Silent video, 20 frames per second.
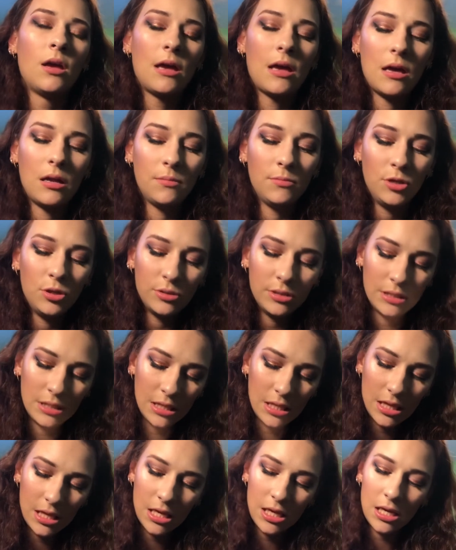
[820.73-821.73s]
And I'm
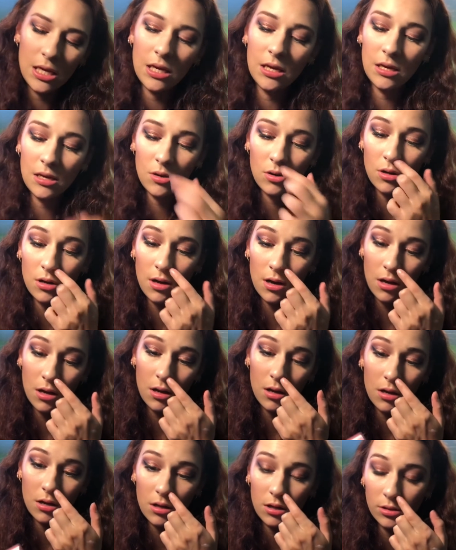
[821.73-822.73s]
using the
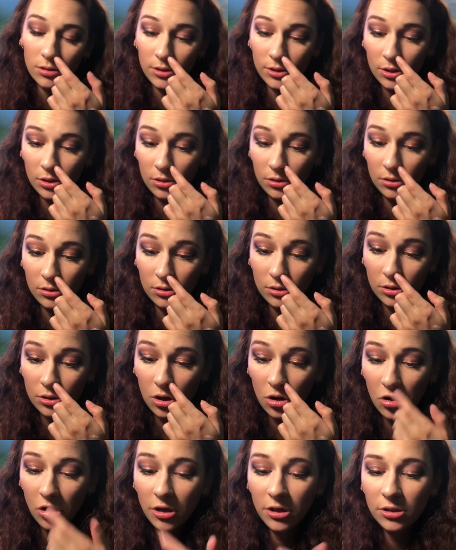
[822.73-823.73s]

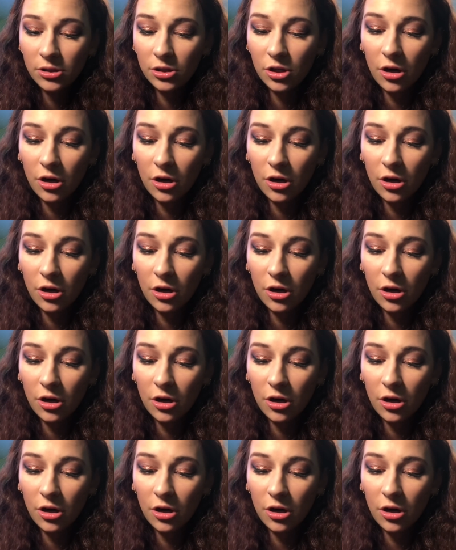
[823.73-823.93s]
Tart